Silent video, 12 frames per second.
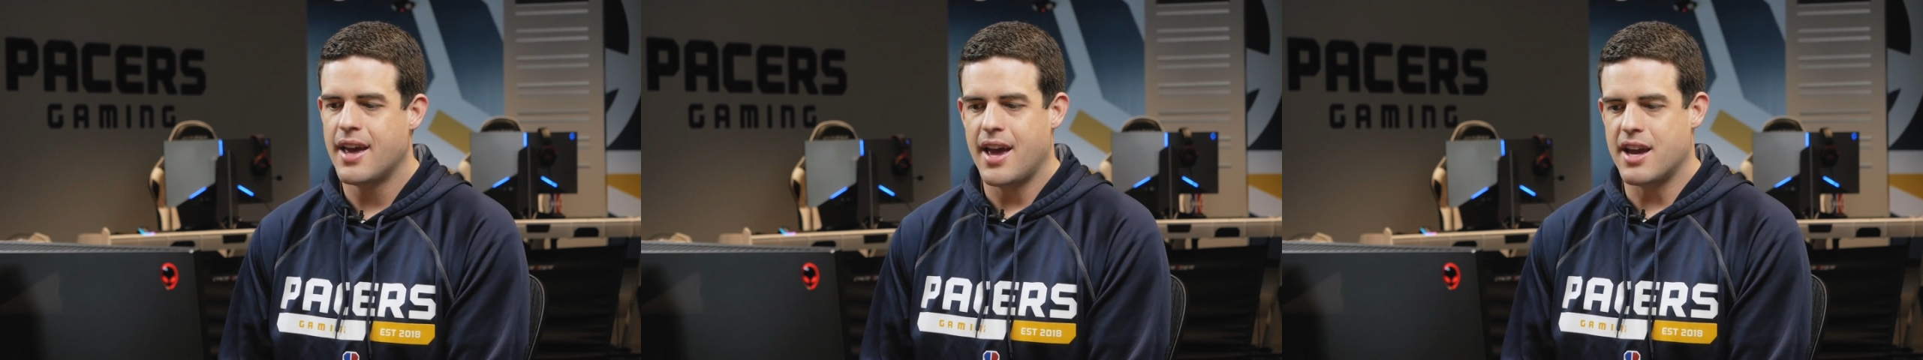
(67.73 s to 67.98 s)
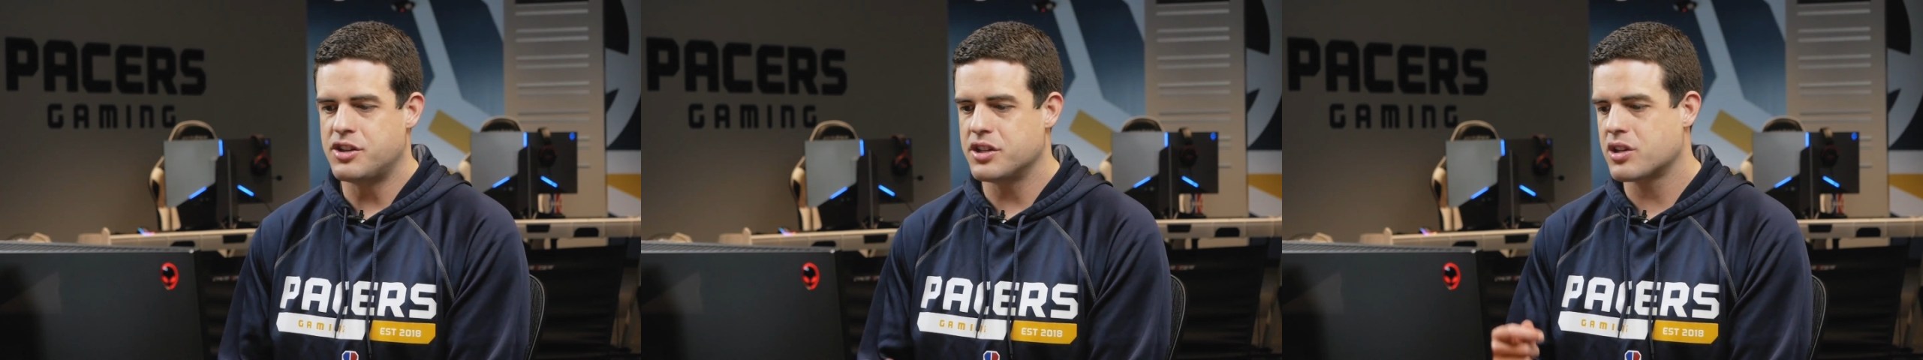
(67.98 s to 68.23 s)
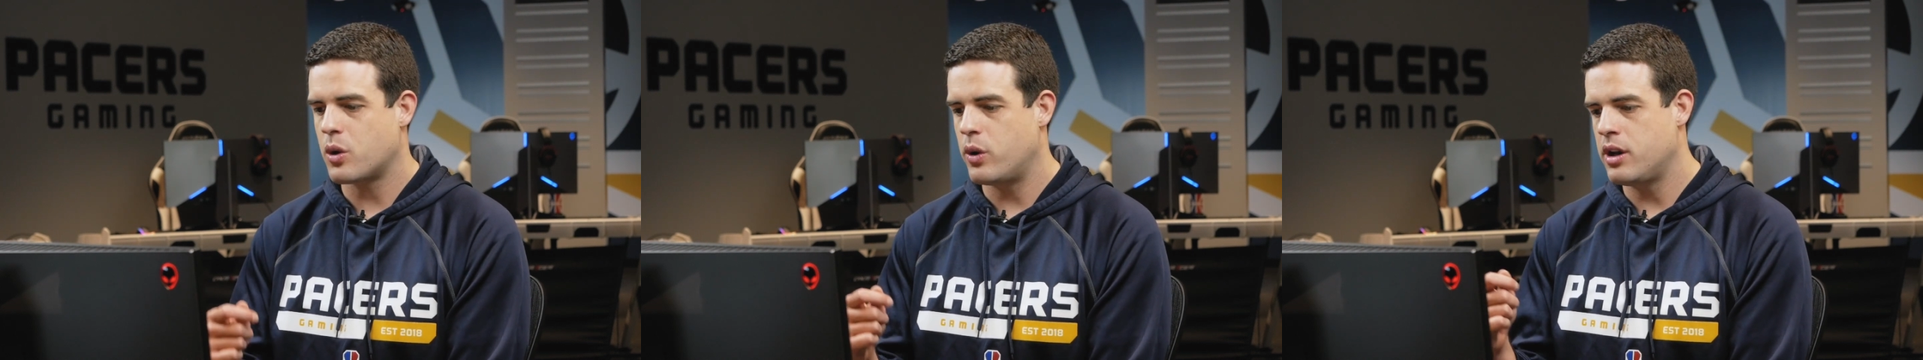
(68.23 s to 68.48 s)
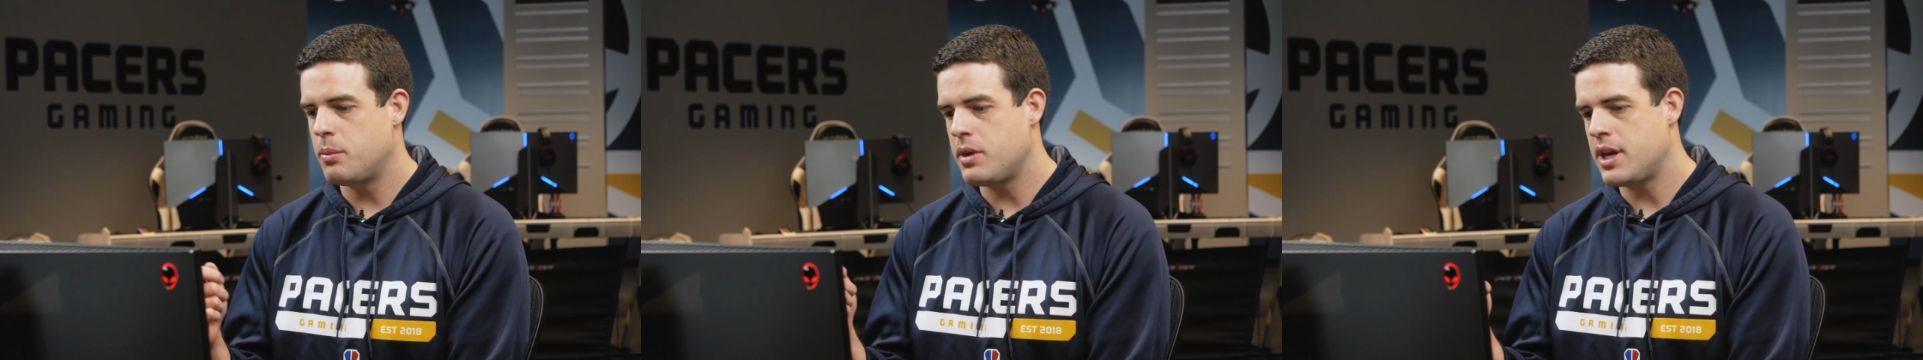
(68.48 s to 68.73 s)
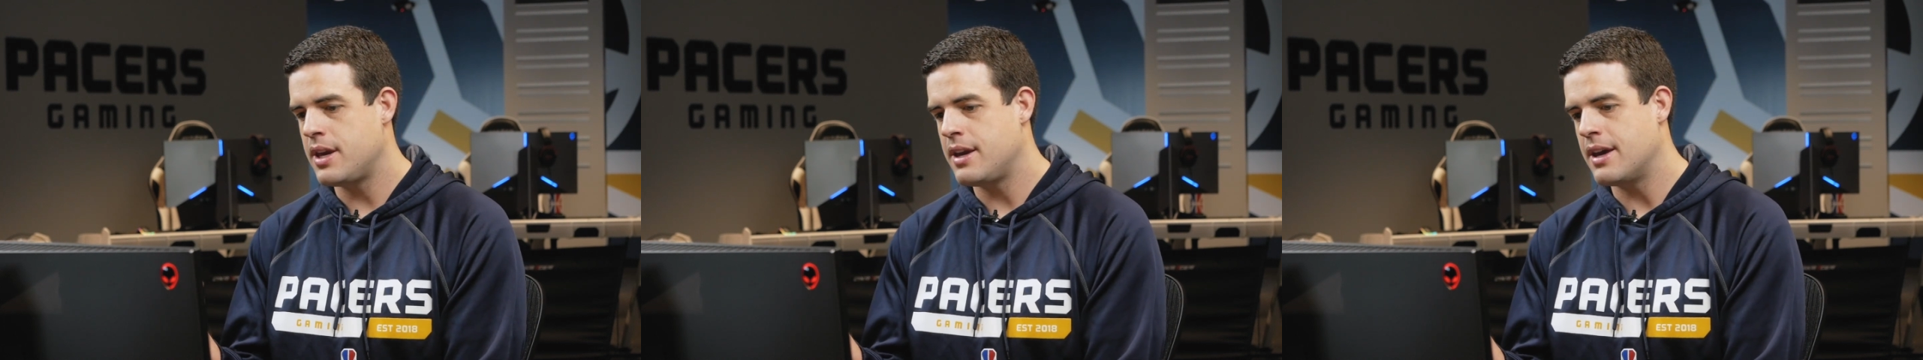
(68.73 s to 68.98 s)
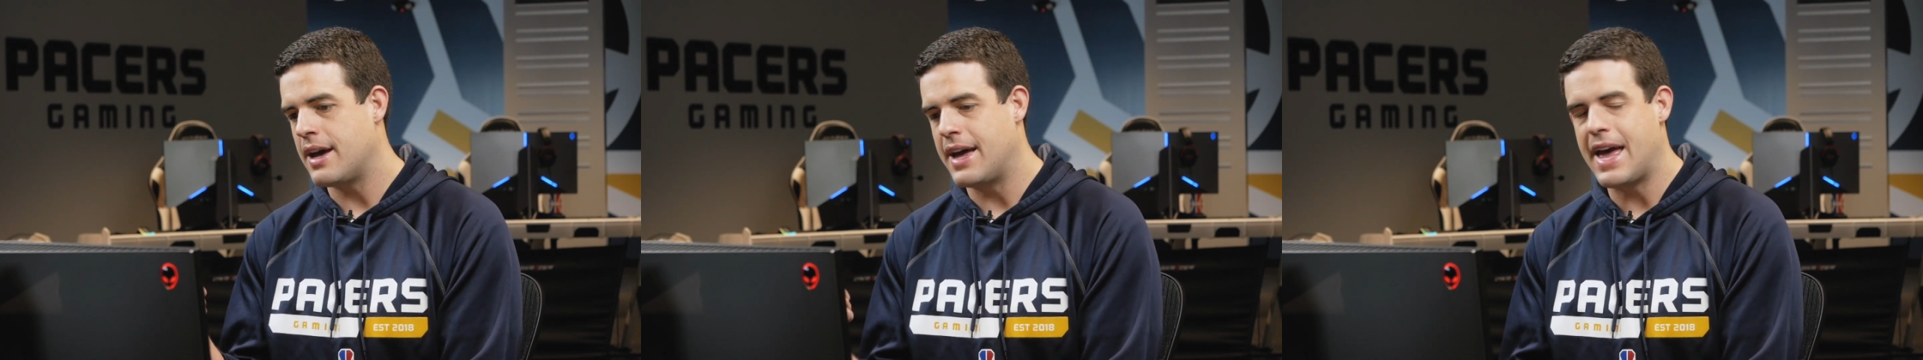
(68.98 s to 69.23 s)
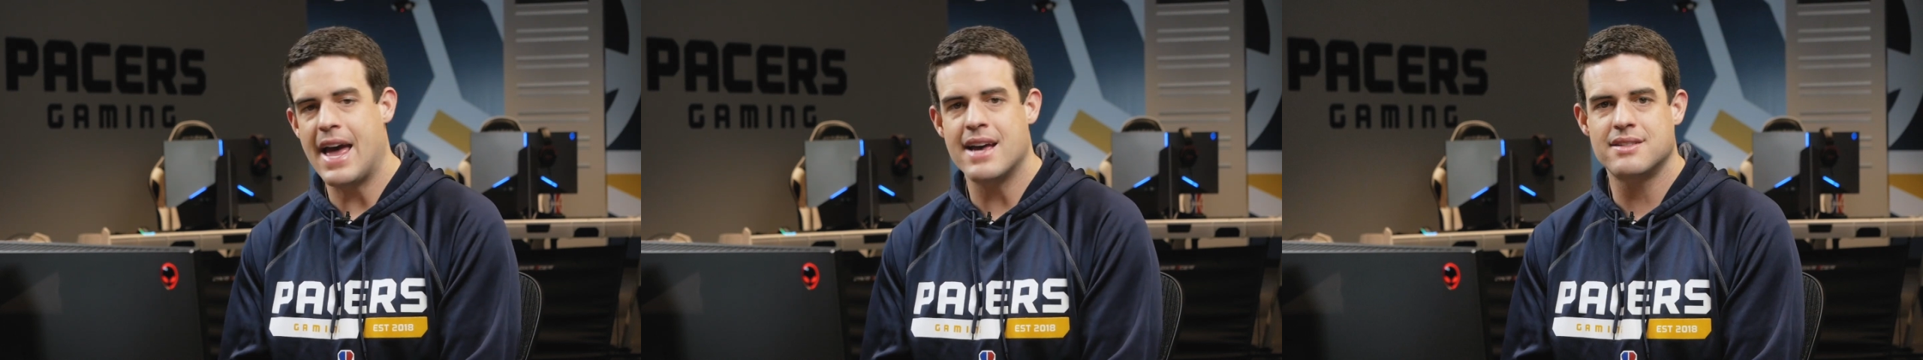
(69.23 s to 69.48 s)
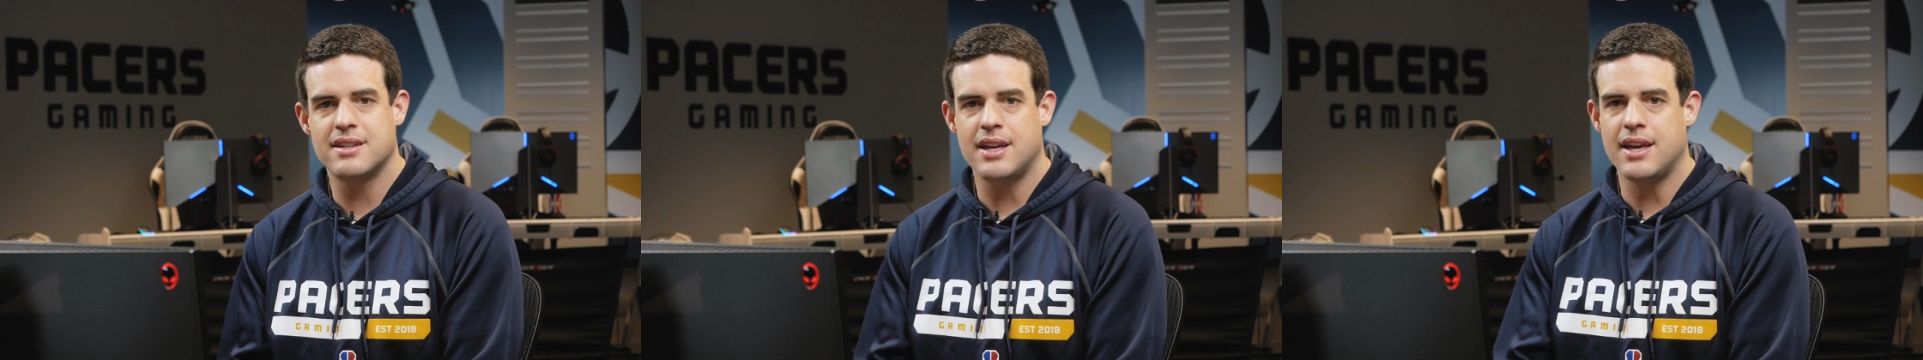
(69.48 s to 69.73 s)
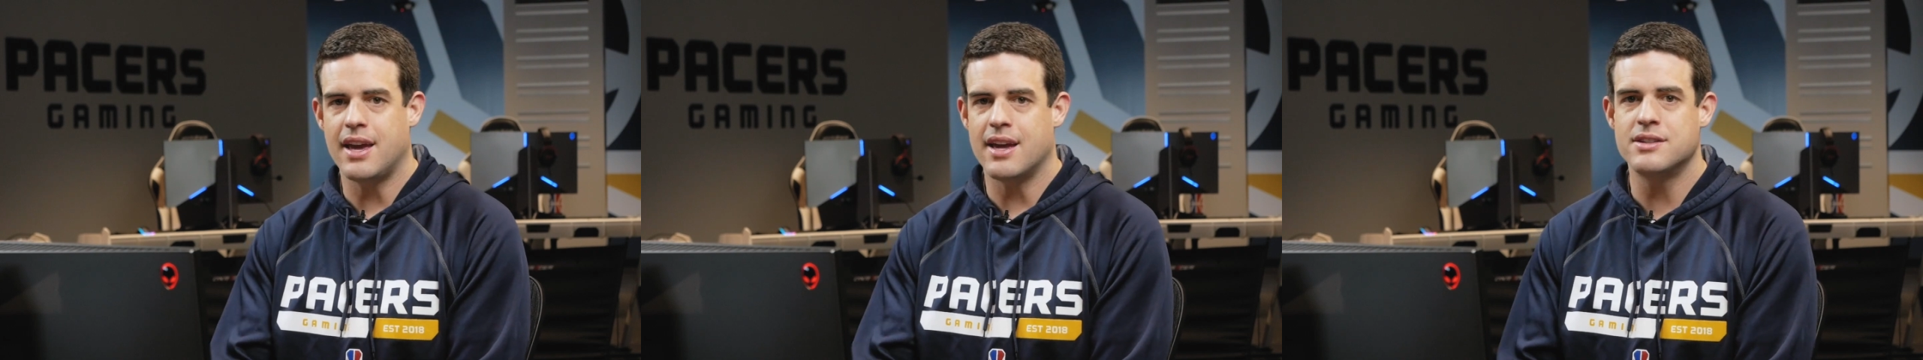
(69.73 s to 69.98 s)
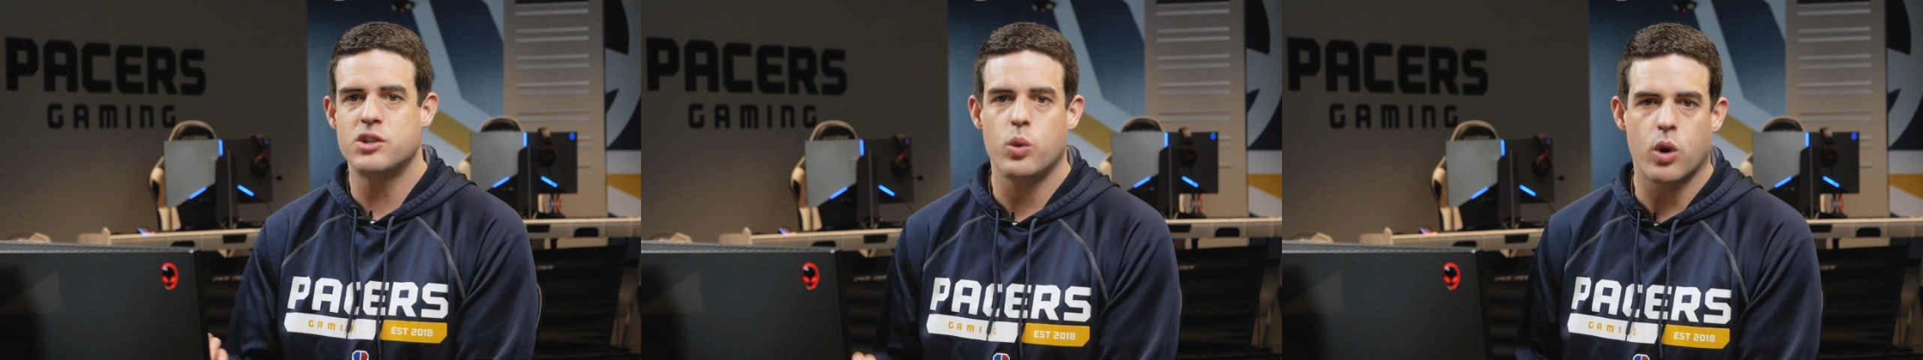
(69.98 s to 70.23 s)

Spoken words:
It's just going to be a hezzy into